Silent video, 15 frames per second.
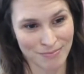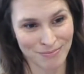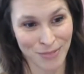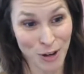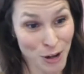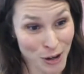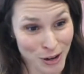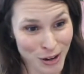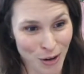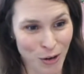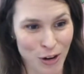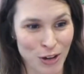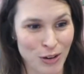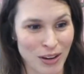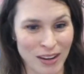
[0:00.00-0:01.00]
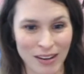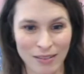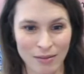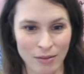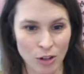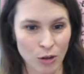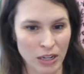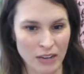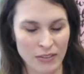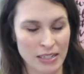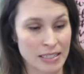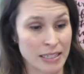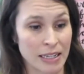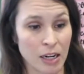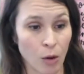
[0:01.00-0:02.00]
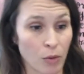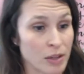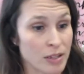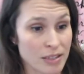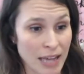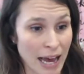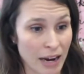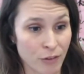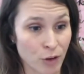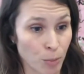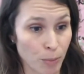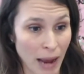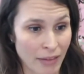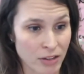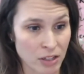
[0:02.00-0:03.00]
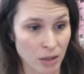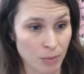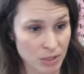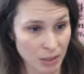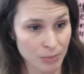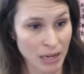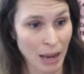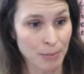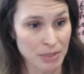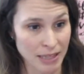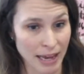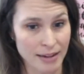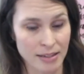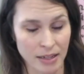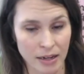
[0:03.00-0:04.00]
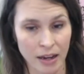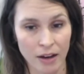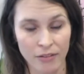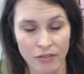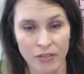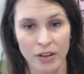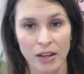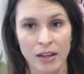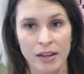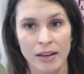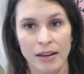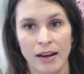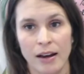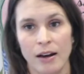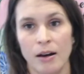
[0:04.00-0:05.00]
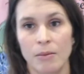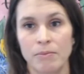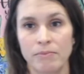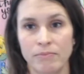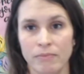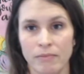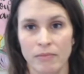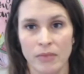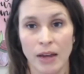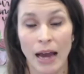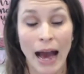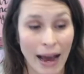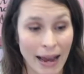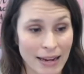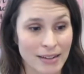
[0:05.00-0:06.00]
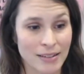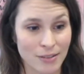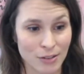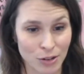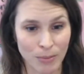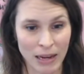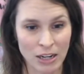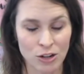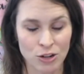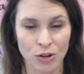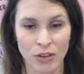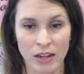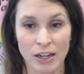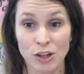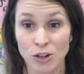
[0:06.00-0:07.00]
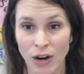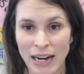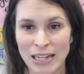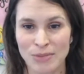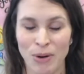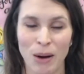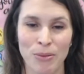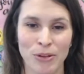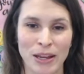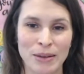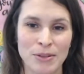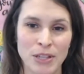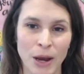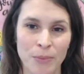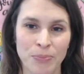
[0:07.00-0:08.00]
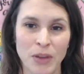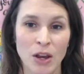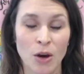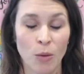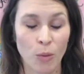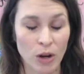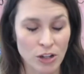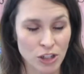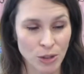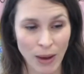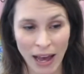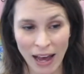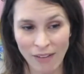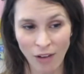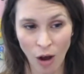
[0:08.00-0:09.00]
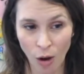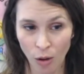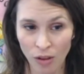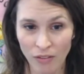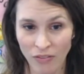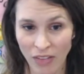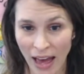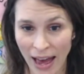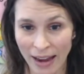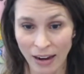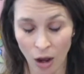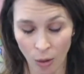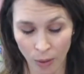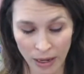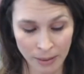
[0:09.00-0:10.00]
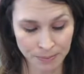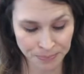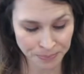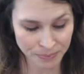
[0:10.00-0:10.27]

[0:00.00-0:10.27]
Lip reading: hook, or you can even sit it on the side of your bathtub. Sometimes that's enough height to make sure that it drains properly. So once you have all of that going,